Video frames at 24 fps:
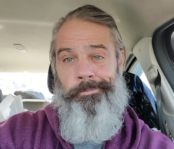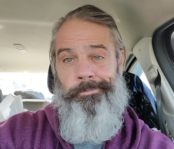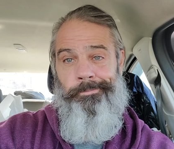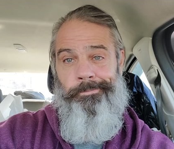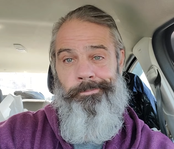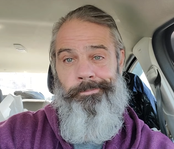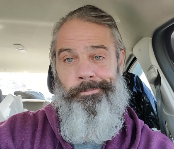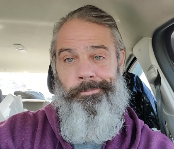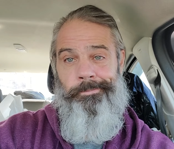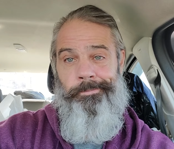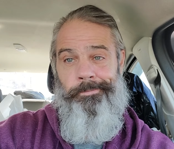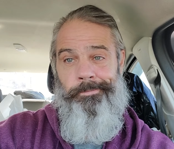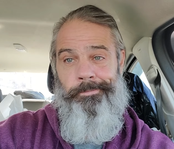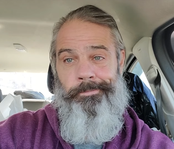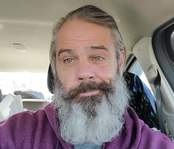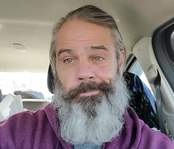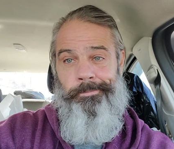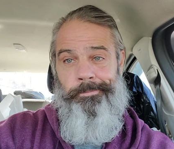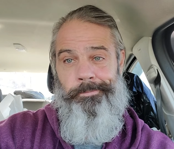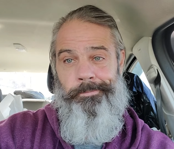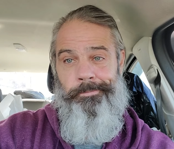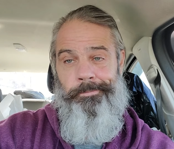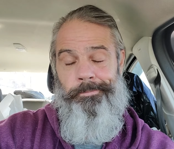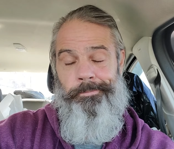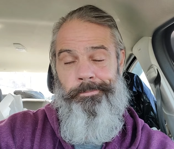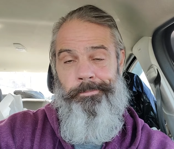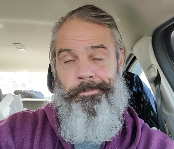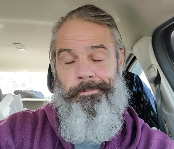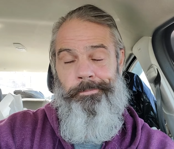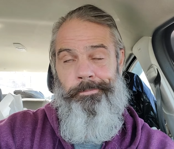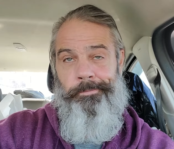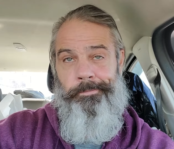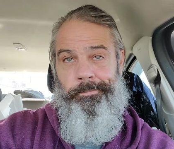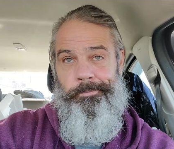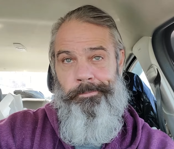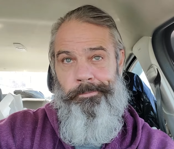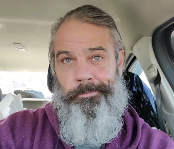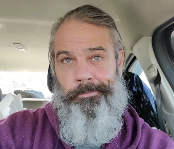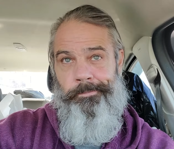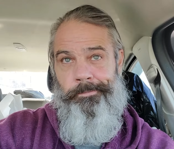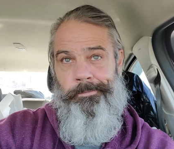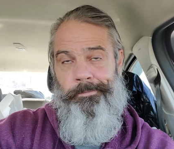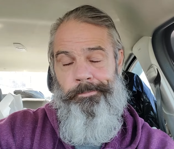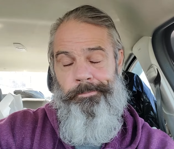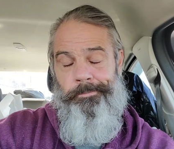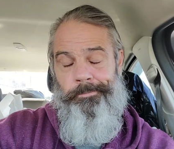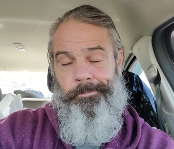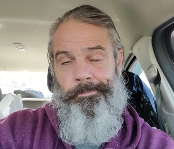
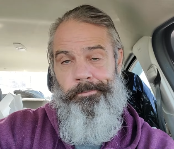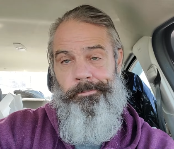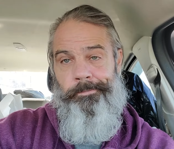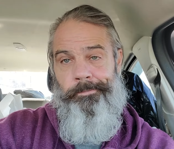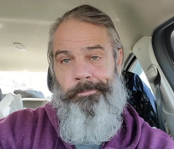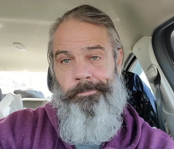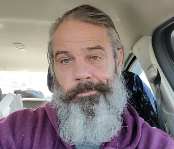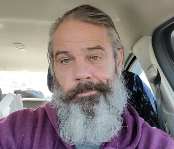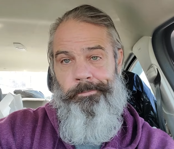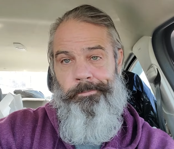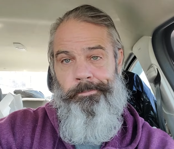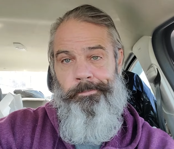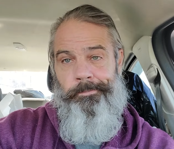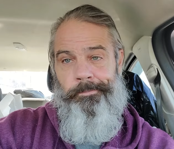(no one is talking)